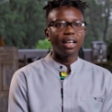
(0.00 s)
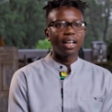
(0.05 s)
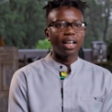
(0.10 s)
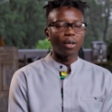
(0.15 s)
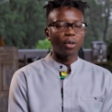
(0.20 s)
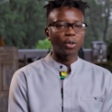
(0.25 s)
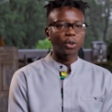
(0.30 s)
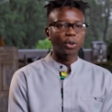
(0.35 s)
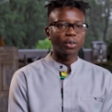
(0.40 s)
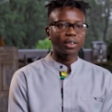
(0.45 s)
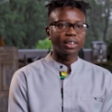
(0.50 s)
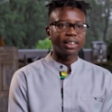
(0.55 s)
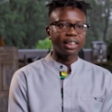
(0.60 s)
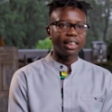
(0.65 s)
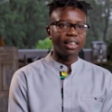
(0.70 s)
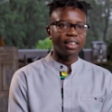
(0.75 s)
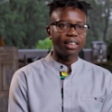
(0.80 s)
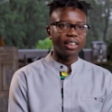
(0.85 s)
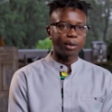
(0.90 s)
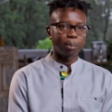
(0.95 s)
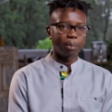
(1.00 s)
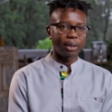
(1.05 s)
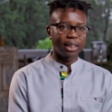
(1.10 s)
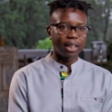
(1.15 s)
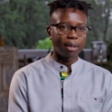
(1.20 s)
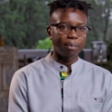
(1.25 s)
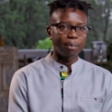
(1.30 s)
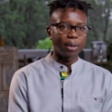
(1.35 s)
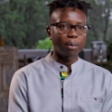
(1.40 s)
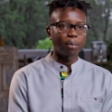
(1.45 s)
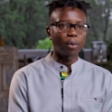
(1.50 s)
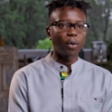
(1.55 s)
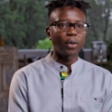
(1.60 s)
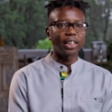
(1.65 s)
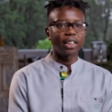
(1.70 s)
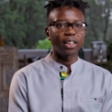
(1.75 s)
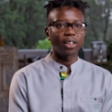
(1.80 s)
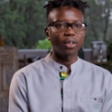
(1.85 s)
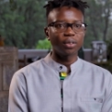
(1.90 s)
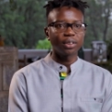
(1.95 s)
I also think it's becoming more
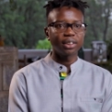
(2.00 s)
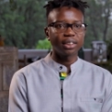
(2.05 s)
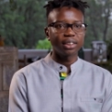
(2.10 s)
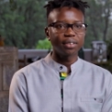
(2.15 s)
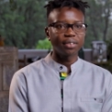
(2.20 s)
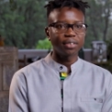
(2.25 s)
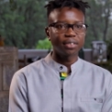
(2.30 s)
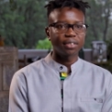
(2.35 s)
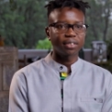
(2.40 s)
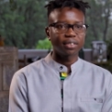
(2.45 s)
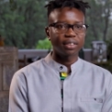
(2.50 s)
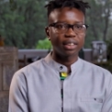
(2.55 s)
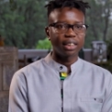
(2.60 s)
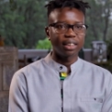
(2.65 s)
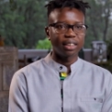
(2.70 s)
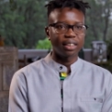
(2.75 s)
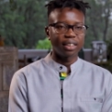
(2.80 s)
inclusive in